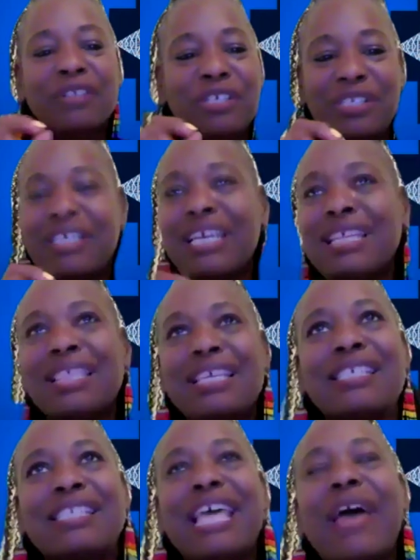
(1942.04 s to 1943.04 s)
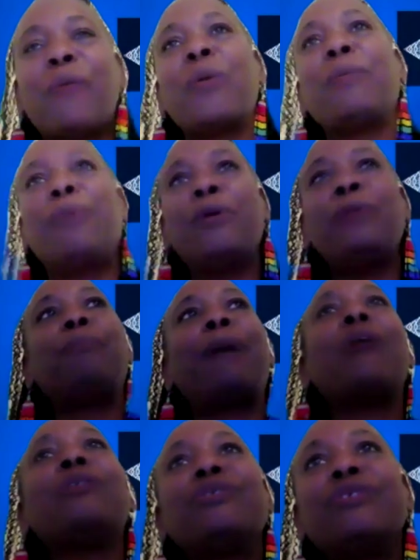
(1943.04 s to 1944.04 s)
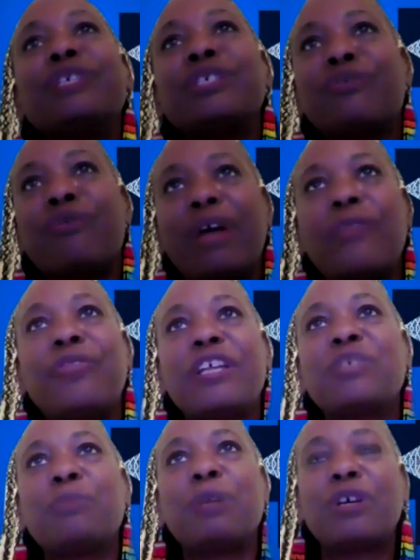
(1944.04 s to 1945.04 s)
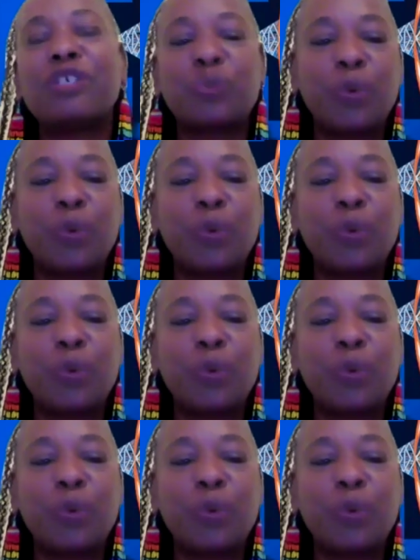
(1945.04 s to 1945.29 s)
just say this, that we put boundaries around things because